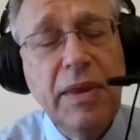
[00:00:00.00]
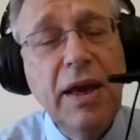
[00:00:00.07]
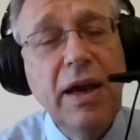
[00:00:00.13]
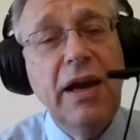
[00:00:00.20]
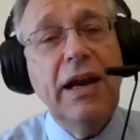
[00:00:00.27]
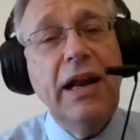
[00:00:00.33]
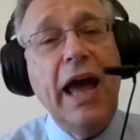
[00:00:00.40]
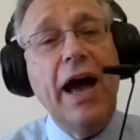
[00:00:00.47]

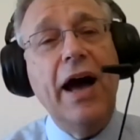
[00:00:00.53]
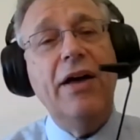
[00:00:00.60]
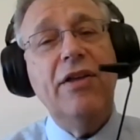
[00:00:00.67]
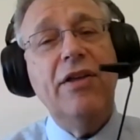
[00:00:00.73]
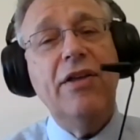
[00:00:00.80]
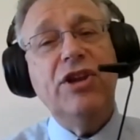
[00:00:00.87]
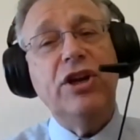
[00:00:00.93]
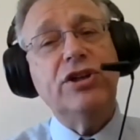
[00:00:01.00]
Now, the
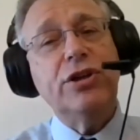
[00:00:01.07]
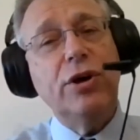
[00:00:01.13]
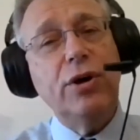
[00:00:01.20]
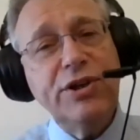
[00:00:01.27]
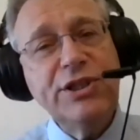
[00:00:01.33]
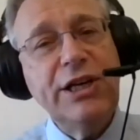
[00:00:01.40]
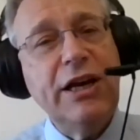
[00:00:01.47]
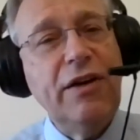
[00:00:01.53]
toxic
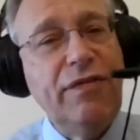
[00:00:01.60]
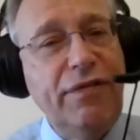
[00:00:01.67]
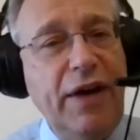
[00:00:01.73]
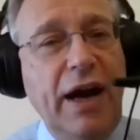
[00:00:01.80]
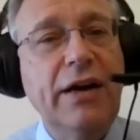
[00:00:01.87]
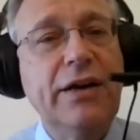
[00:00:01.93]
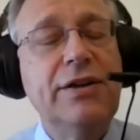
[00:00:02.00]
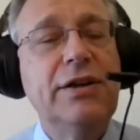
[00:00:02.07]
effect